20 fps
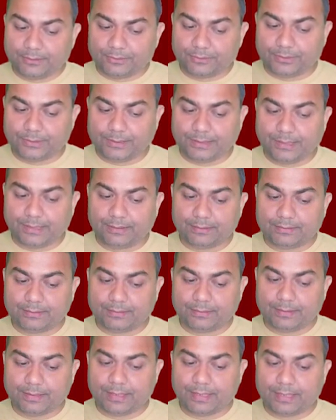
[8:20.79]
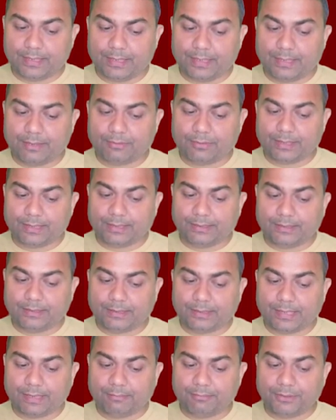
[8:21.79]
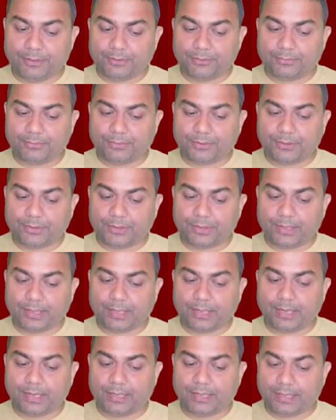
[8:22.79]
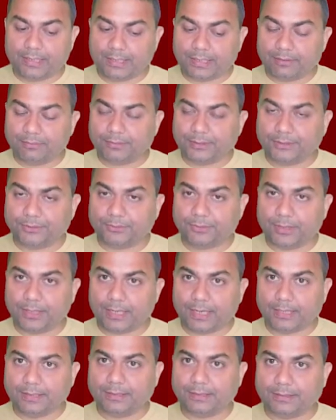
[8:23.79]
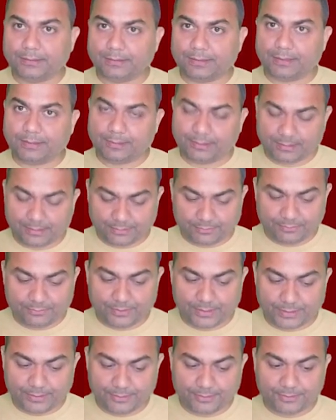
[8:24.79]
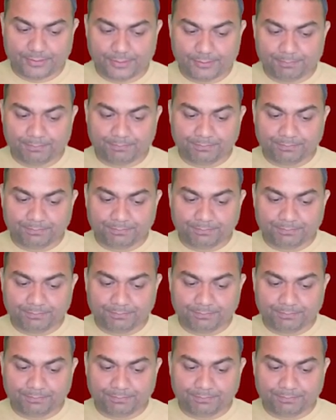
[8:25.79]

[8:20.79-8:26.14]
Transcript: So yes, leverage Tableau for data visualization. Very good.